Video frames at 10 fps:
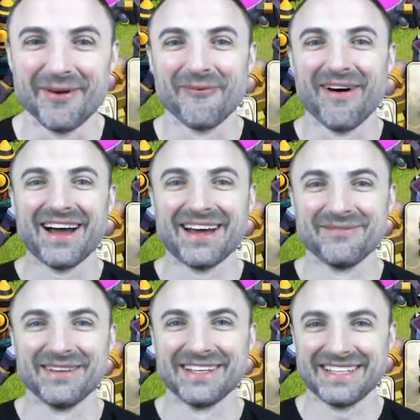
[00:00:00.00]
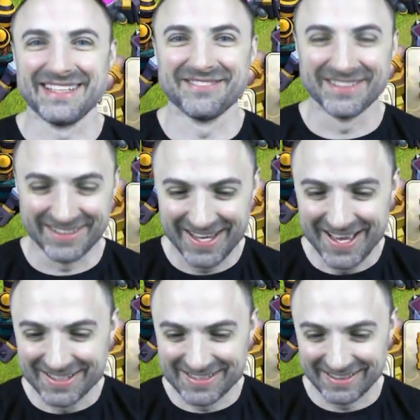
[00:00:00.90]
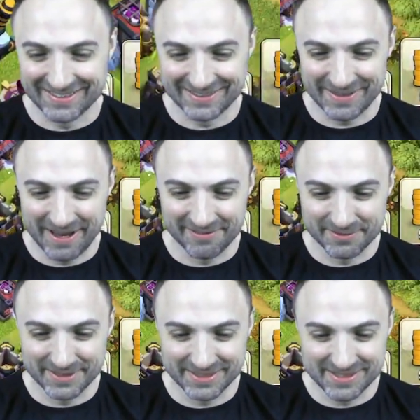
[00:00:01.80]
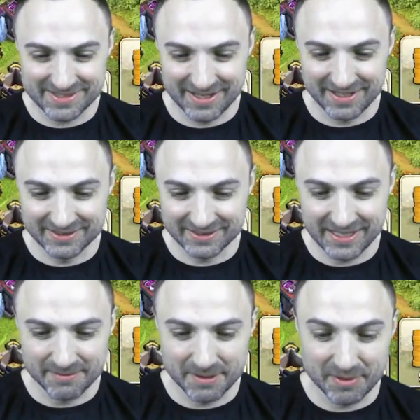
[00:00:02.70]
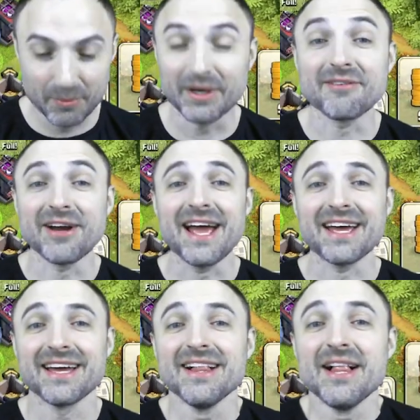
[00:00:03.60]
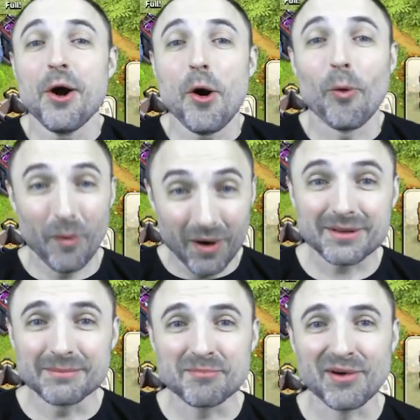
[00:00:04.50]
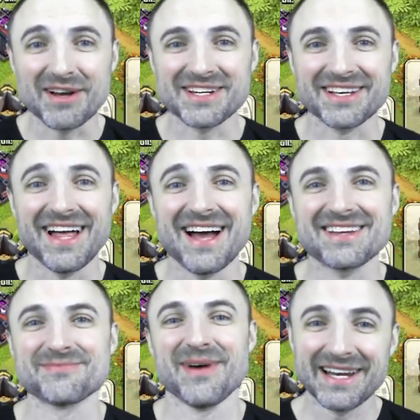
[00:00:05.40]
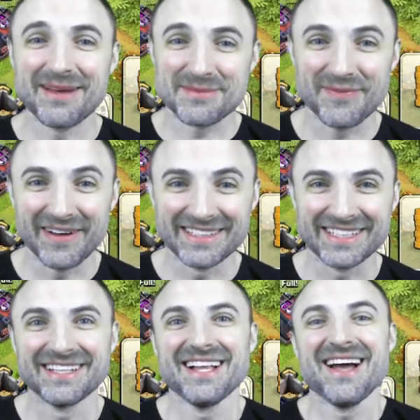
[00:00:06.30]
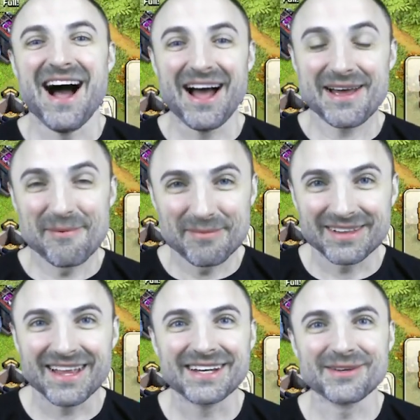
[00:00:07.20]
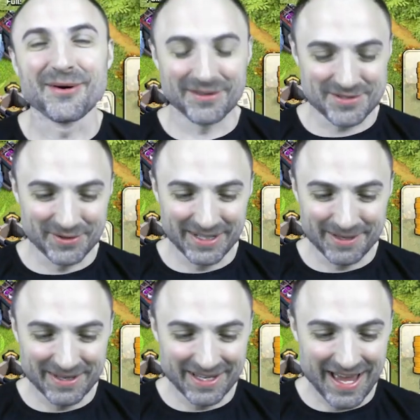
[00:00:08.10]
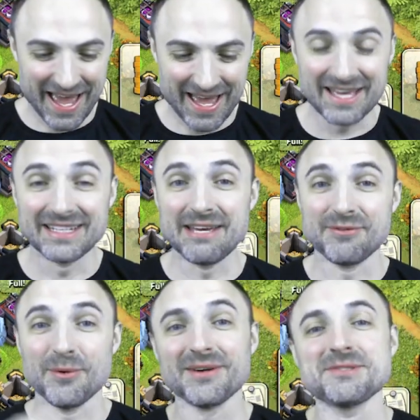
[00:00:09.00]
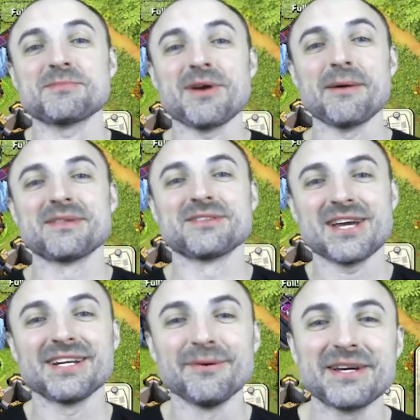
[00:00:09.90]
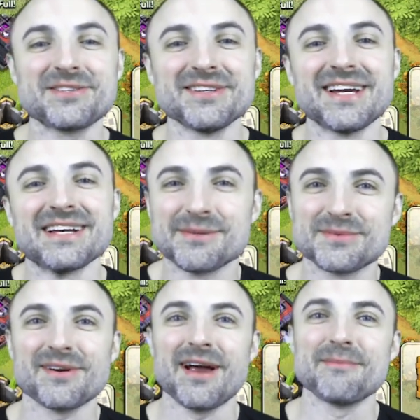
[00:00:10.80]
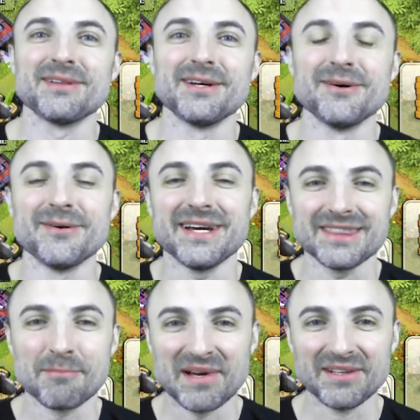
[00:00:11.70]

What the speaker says: why I'm like even telling everybody this on camera, but whatever. Hey, welcome to Project Clash. My name's Feldy. I am glad you are joining me, and if you aren't subscribed to the channel, make sure you guys subscribe below, hit the bell